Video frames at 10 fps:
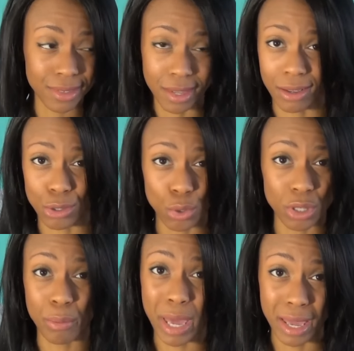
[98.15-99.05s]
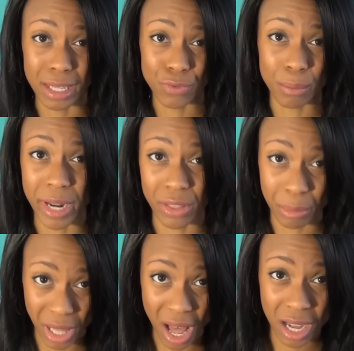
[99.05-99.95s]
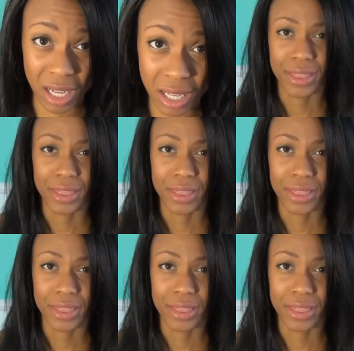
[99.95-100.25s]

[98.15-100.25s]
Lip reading: say, Susie Mays from down the block.